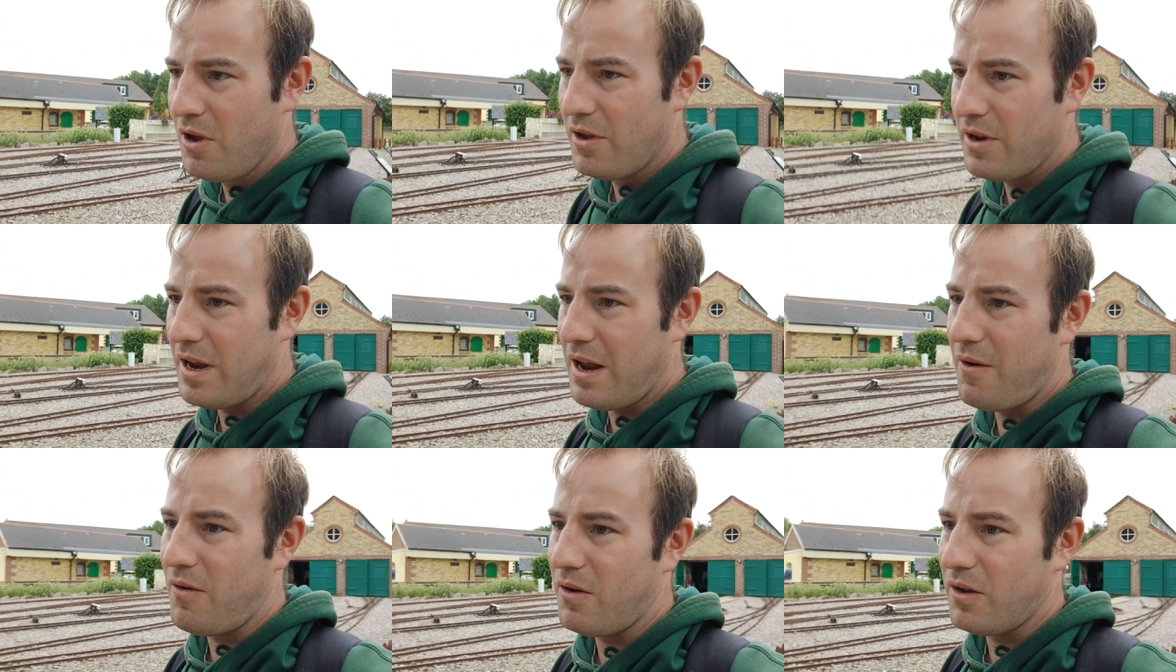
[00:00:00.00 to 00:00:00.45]

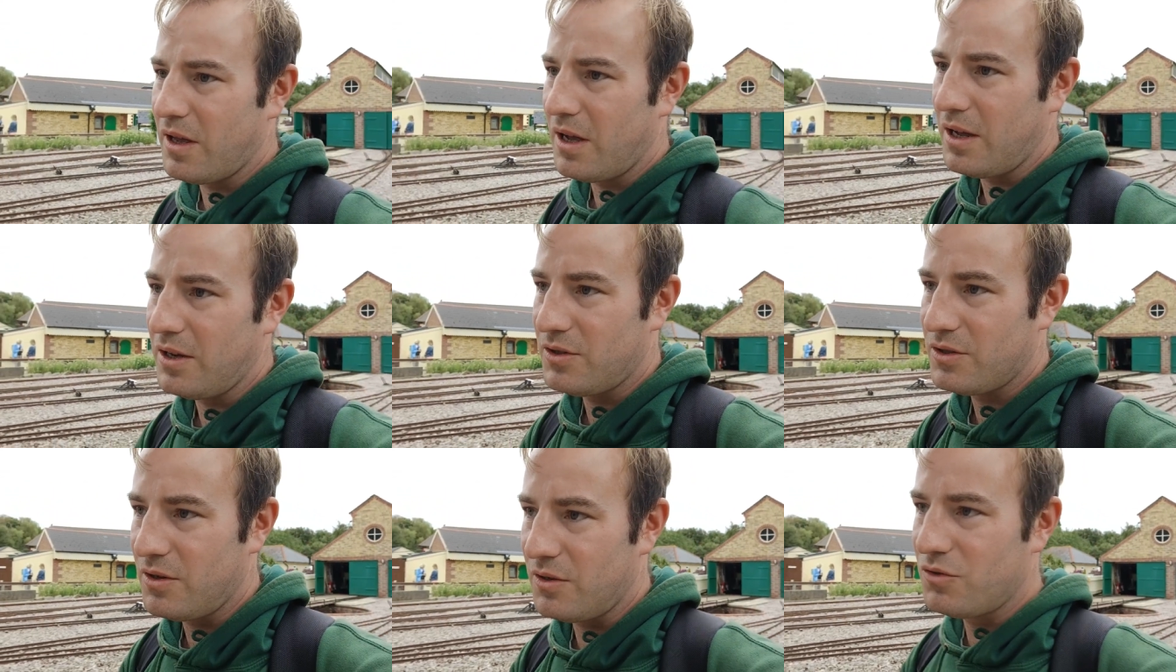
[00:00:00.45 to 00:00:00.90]
narrow
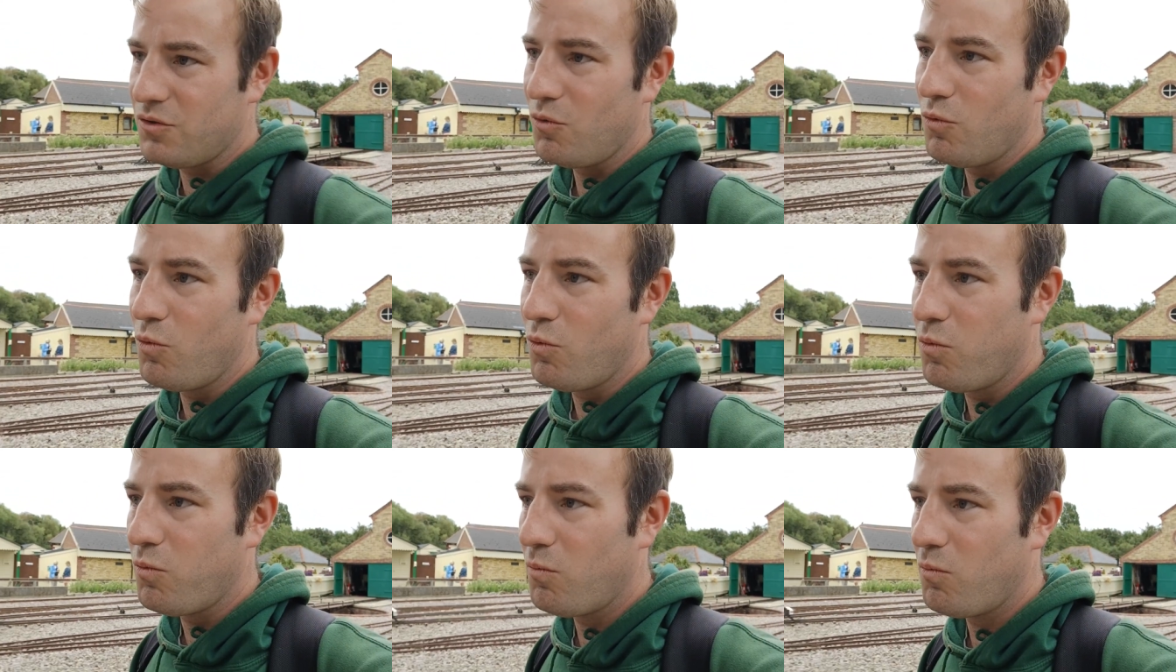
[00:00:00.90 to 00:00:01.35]
gauge, so it's
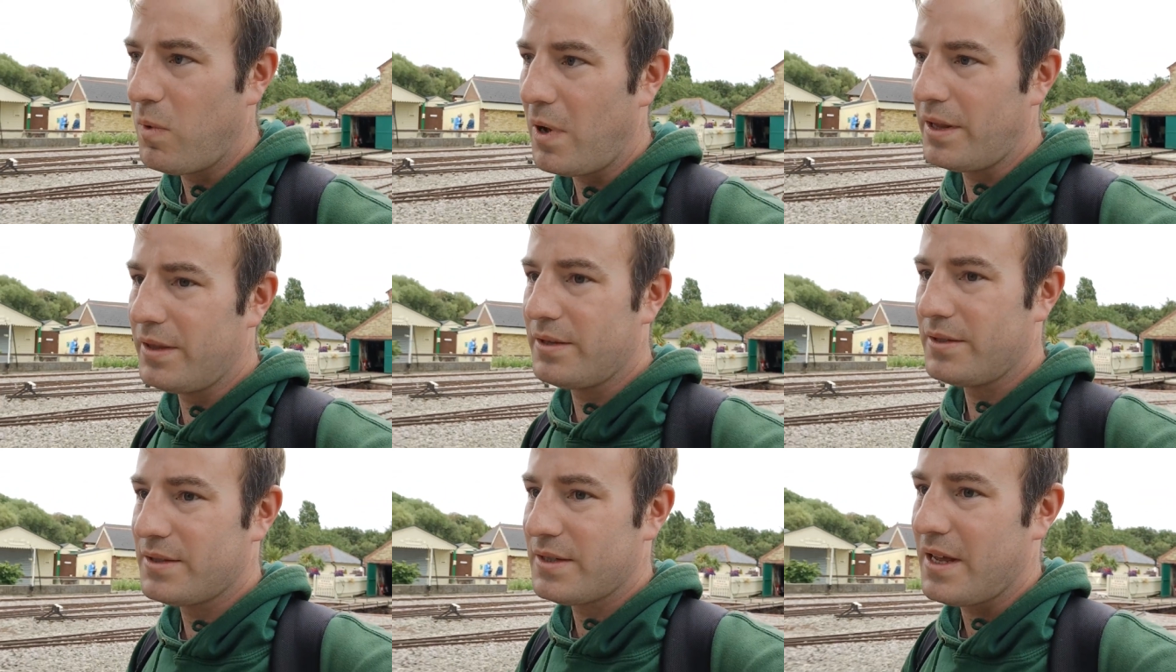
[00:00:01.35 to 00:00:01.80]
all
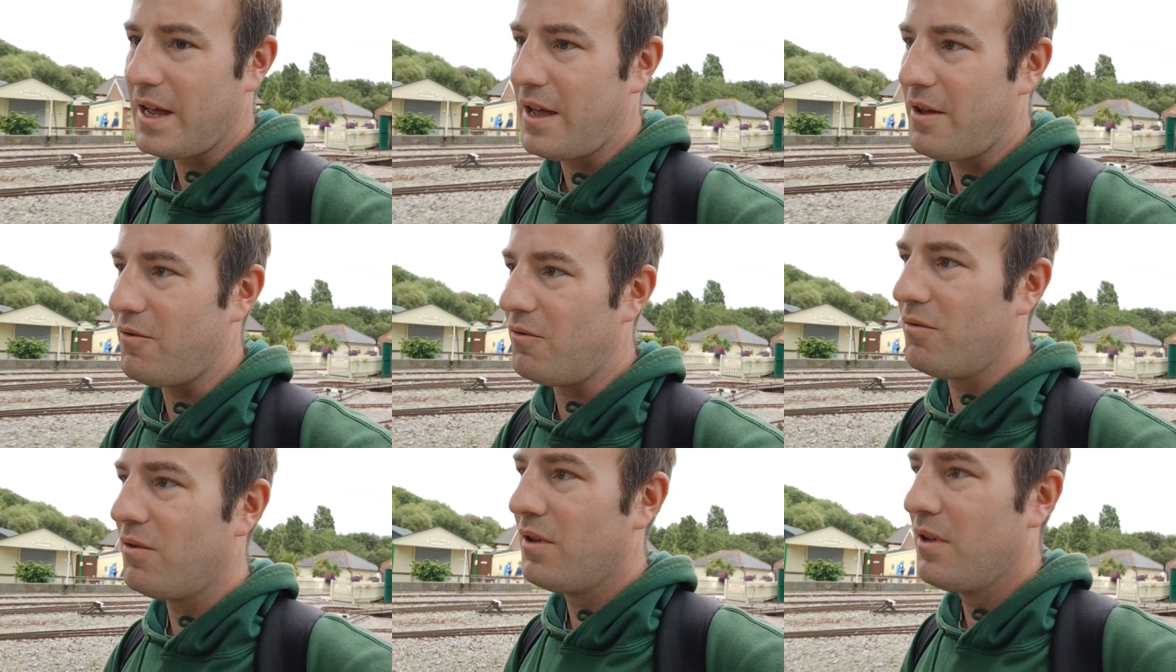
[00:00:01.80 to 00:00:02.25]
one
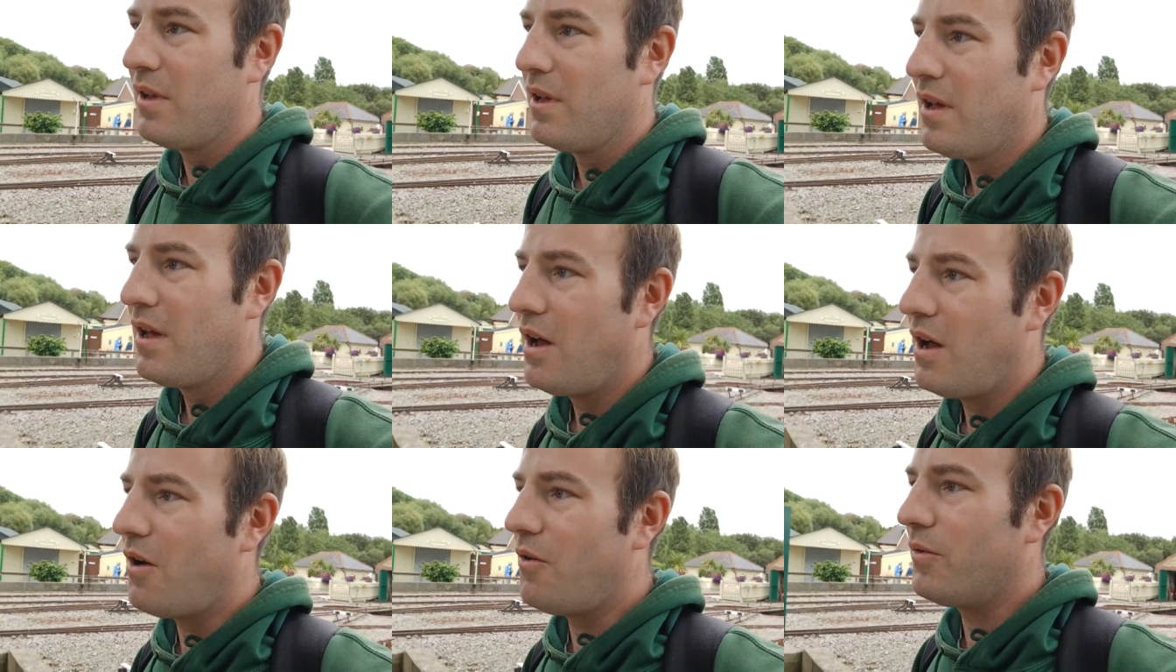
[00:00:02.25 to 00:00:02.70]
scale.
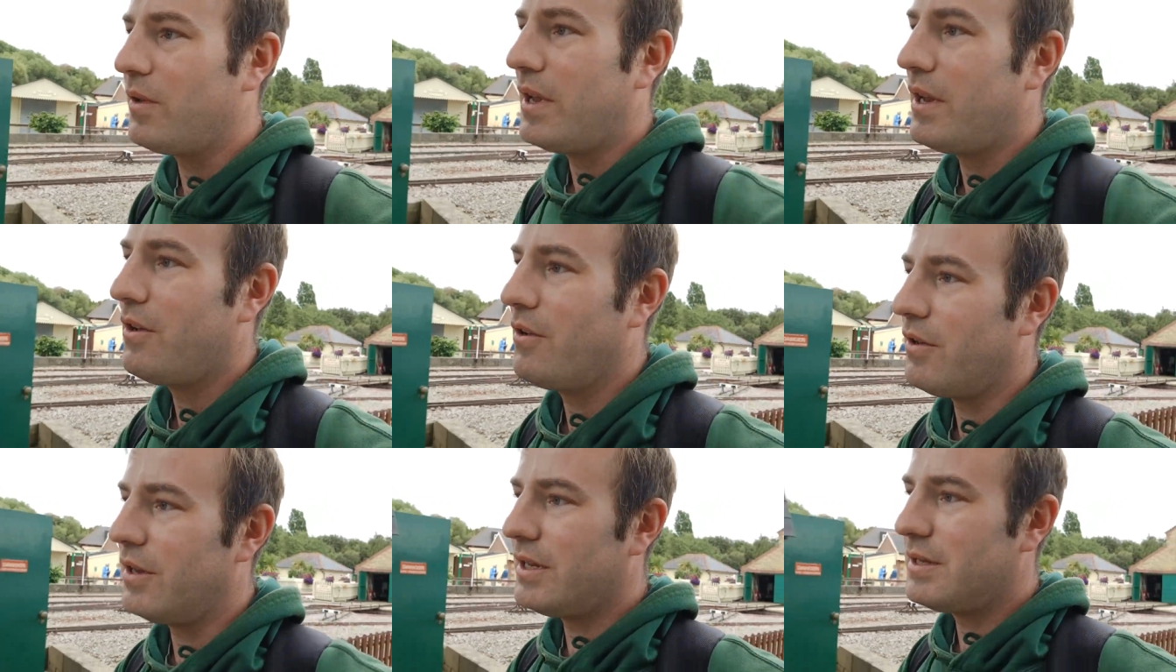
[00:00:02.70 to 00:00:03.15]
Oh, and
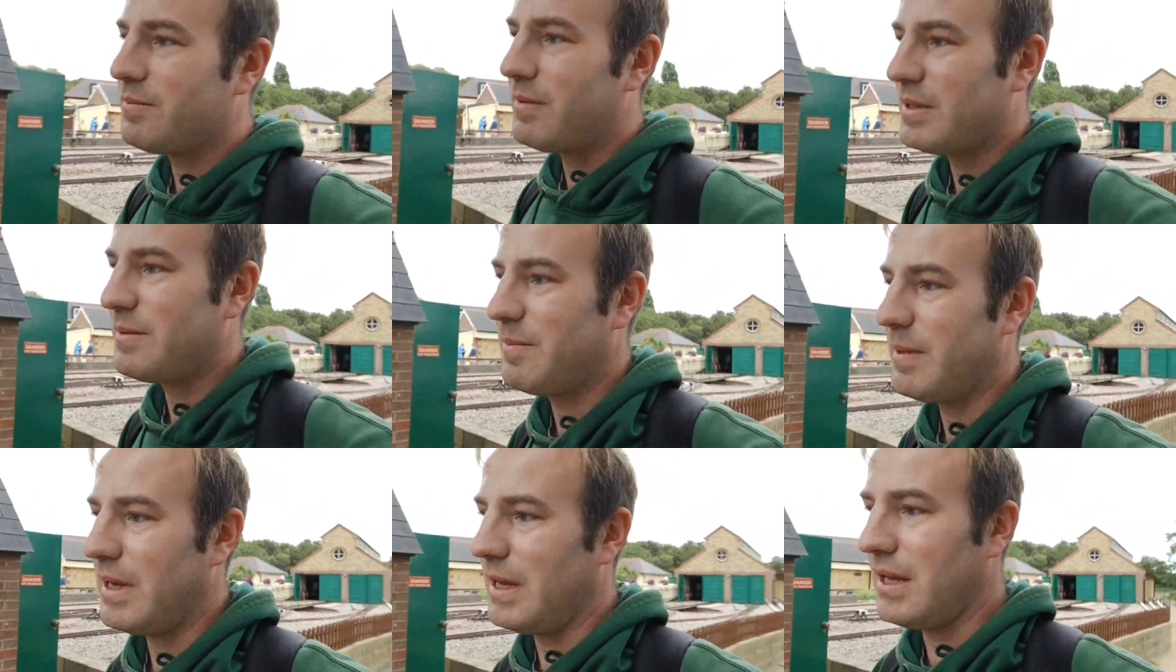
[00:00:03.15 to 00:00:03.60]
then look, this
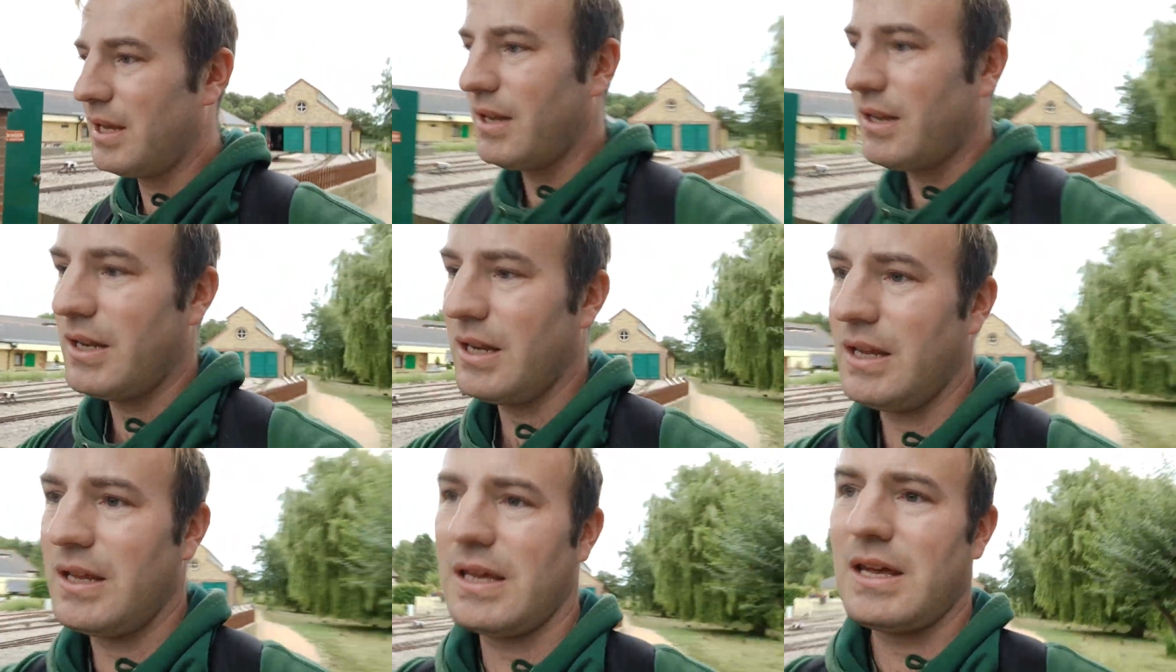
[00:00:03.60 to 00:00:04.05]
must be
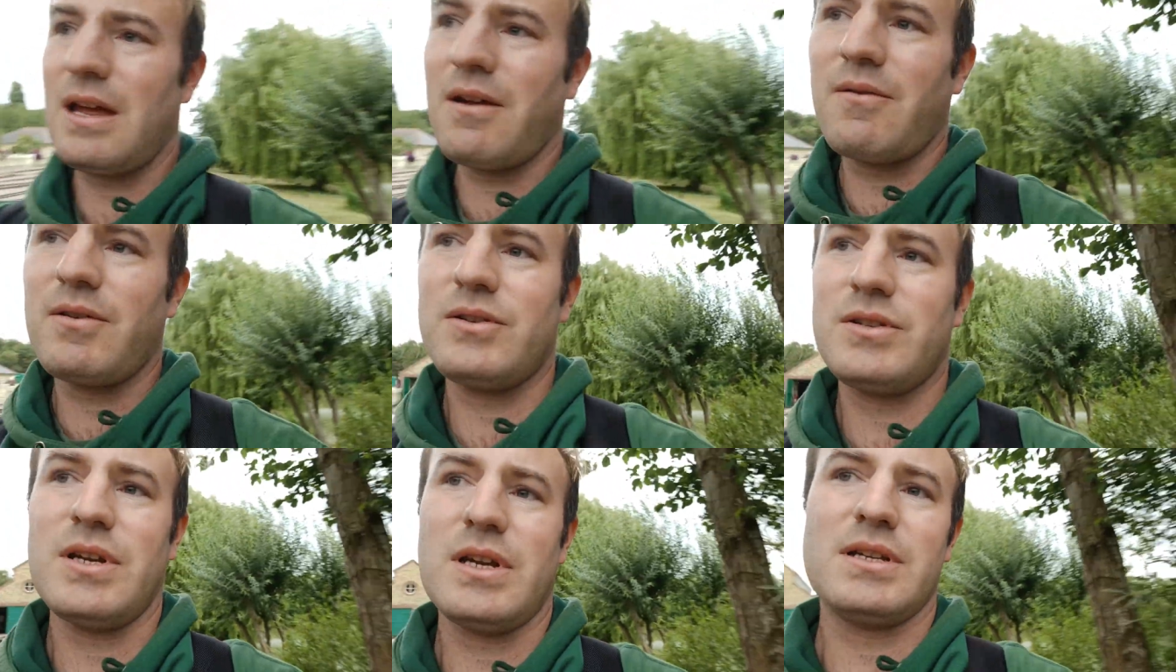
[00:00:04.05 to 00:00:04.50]
the
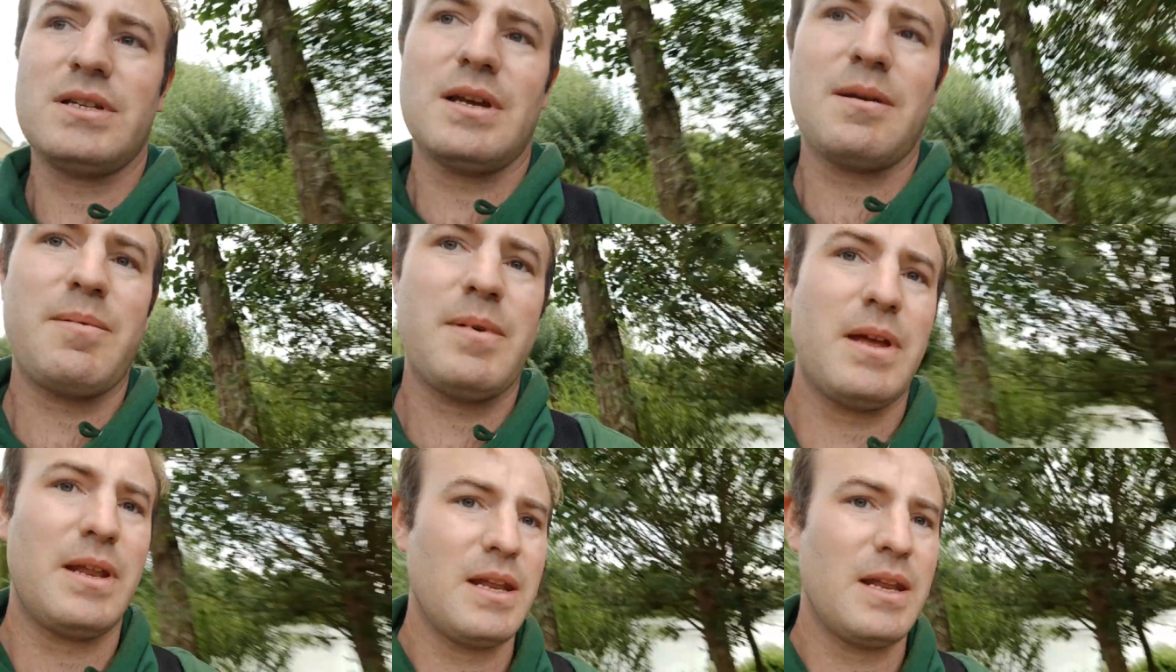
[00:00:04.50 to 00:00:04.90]
carriage sheds up here,